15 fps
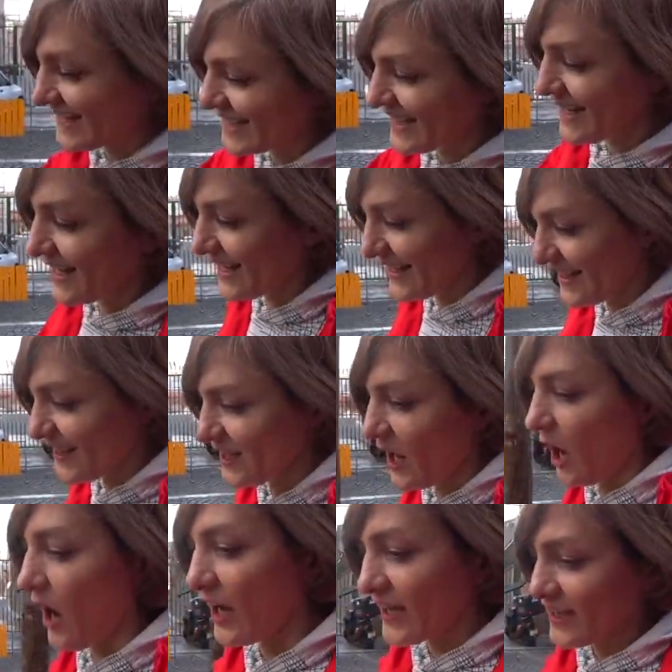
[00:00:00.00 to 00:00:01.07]
in a
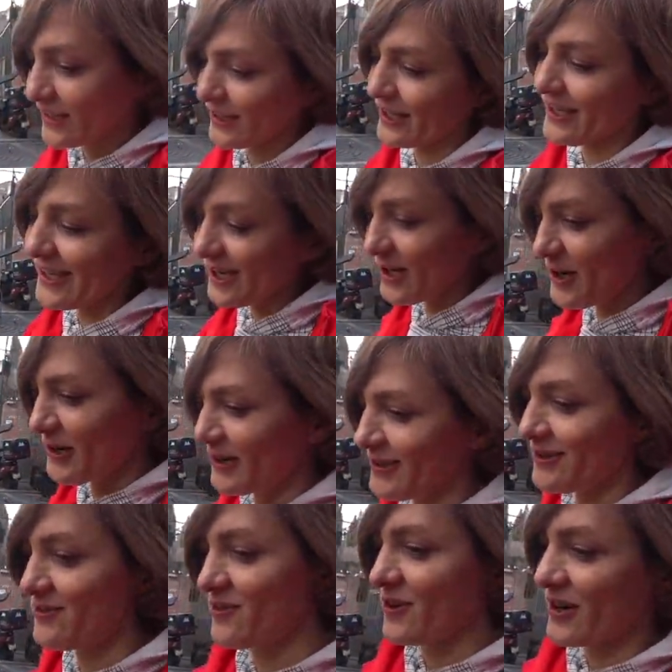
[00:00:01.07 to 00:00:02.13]
long queue
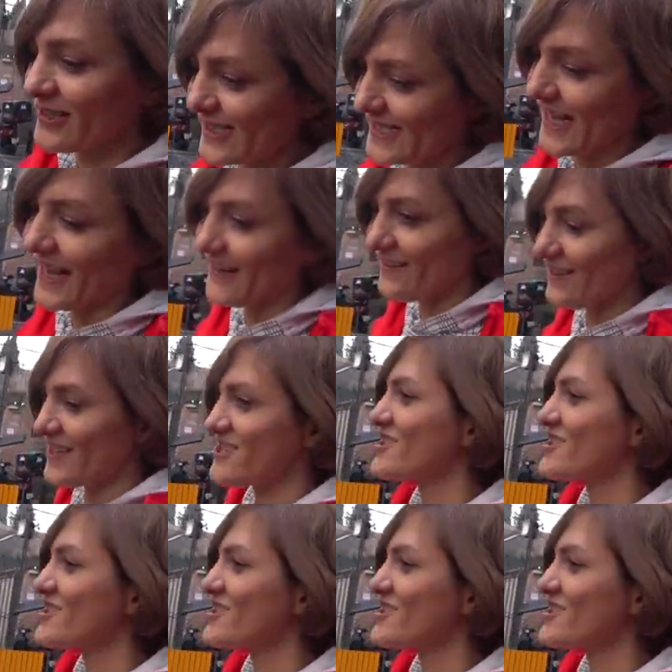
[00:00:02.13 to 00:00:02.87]
for a sandwich.